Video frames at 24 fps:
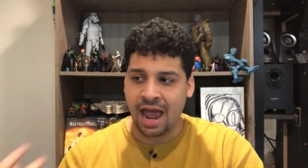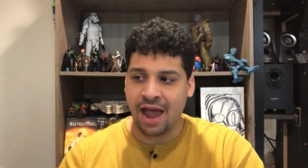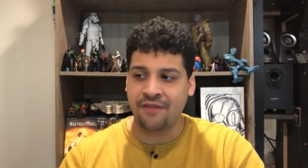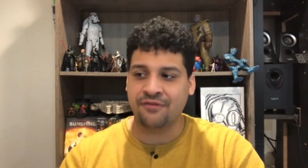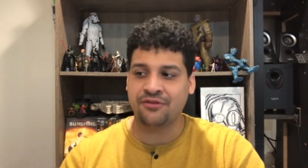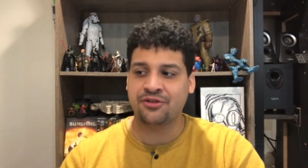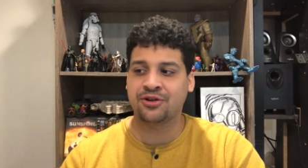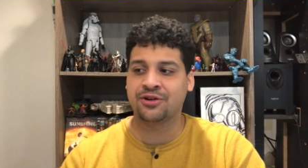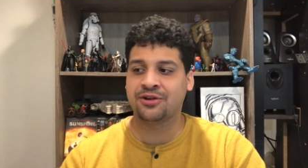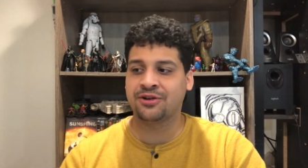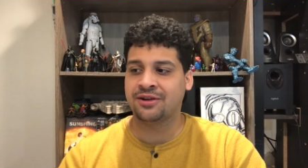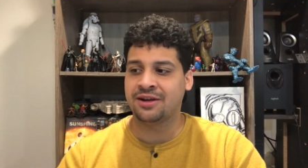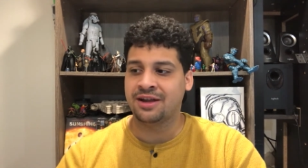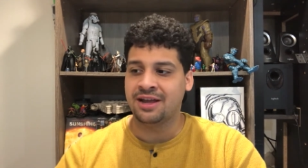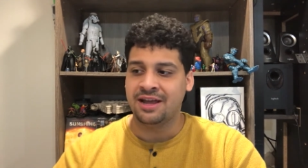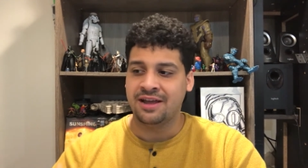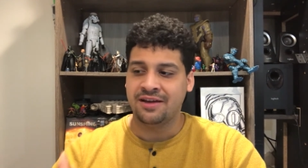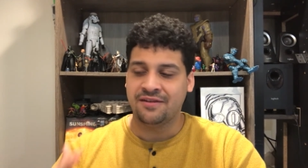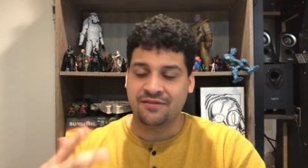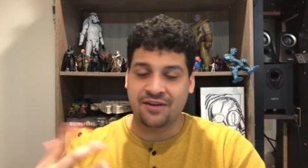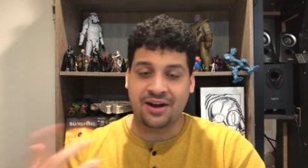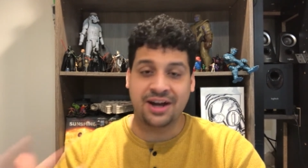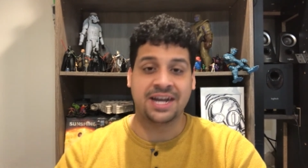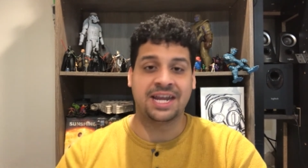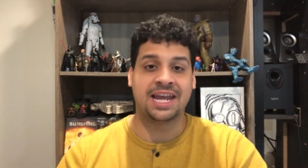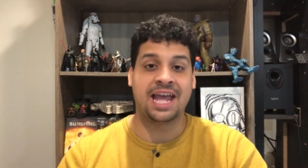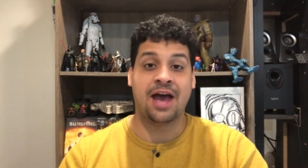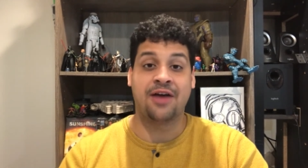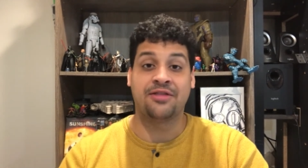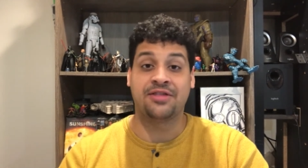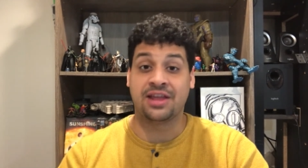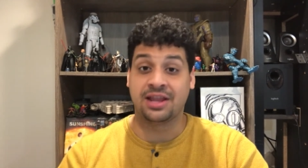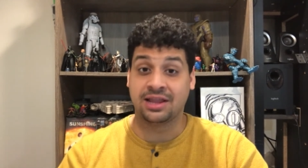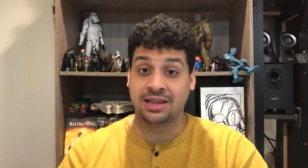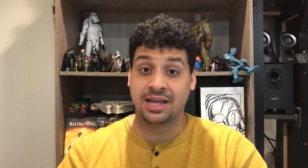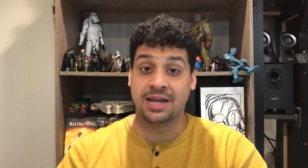after finding
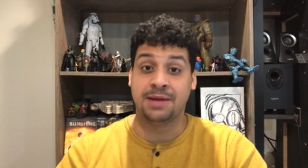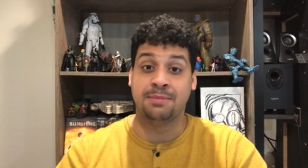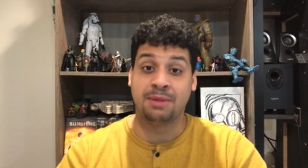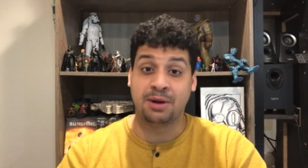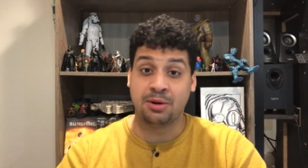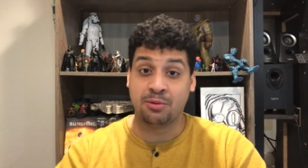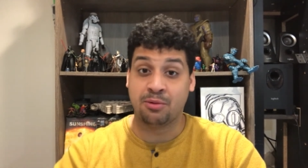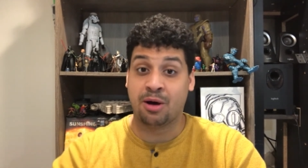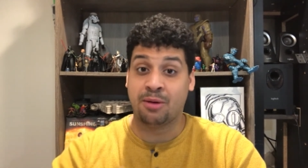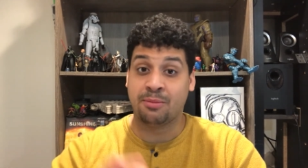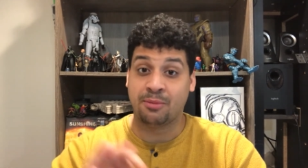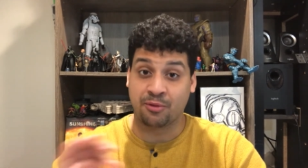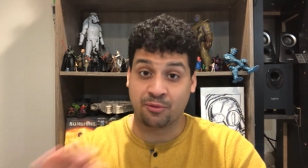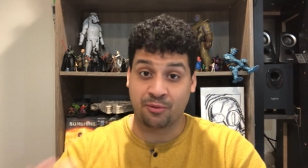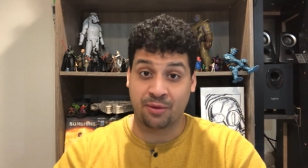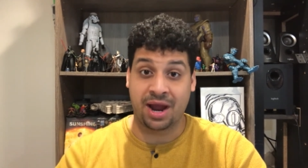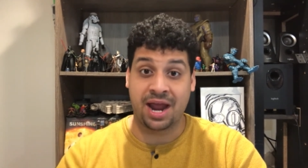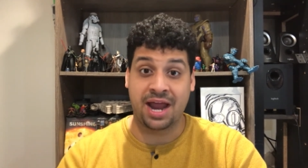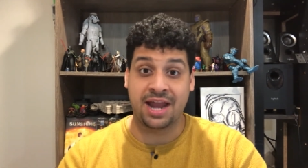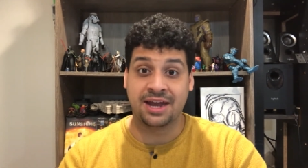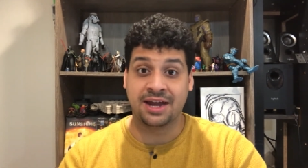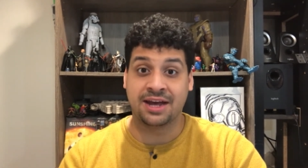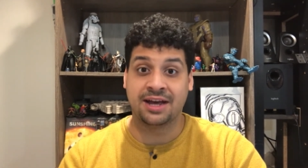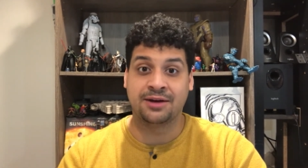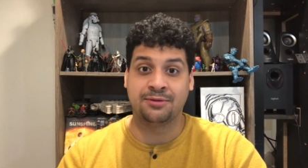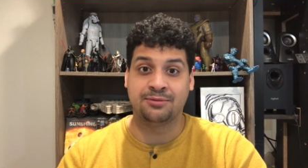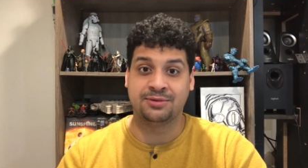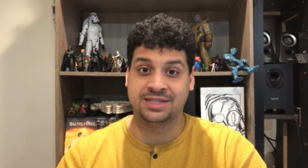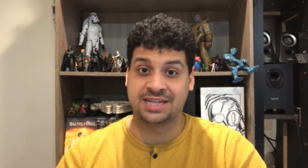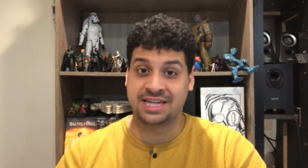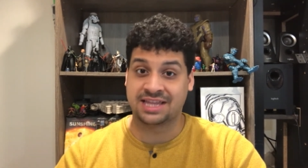out that Lin Manuel Miranda